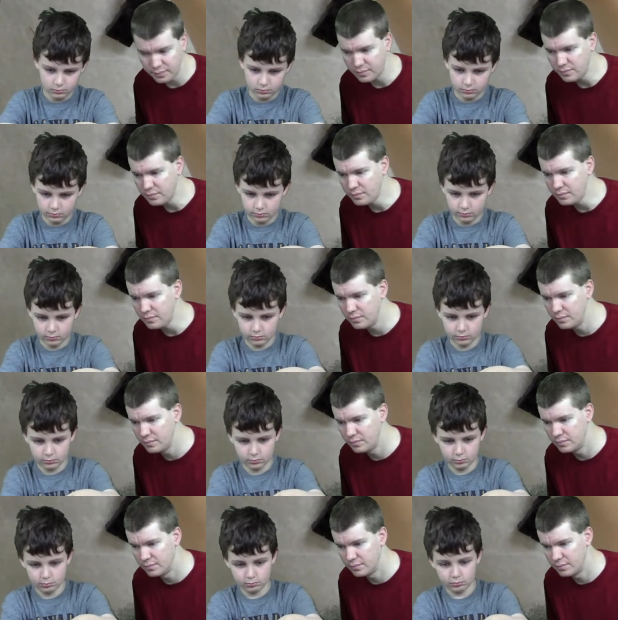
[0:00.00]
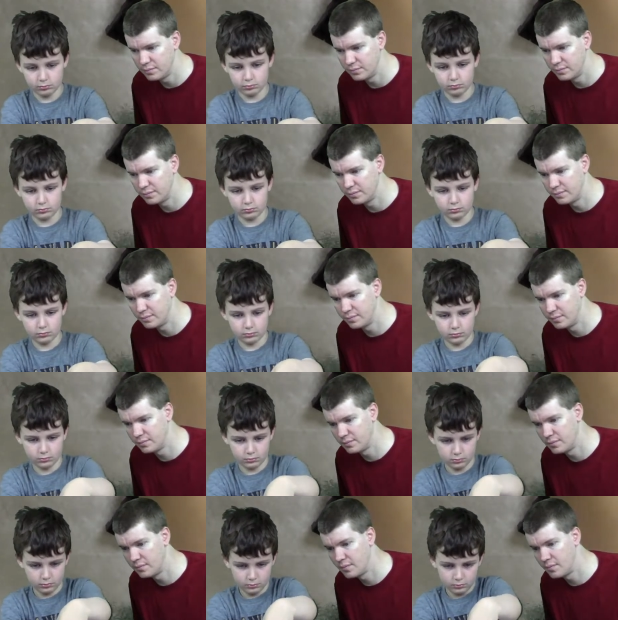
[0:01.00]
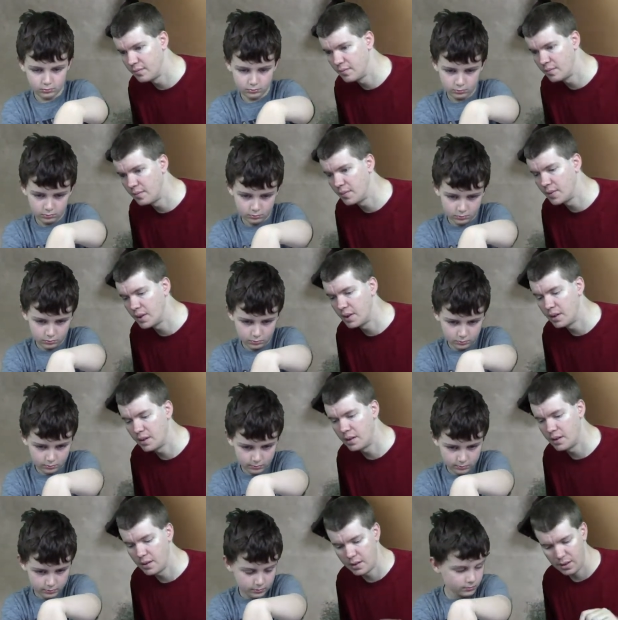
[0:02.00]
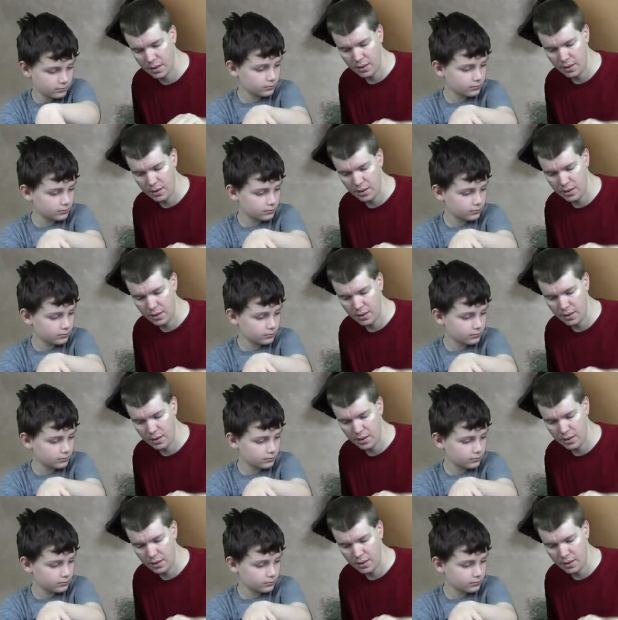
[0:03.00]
(silence)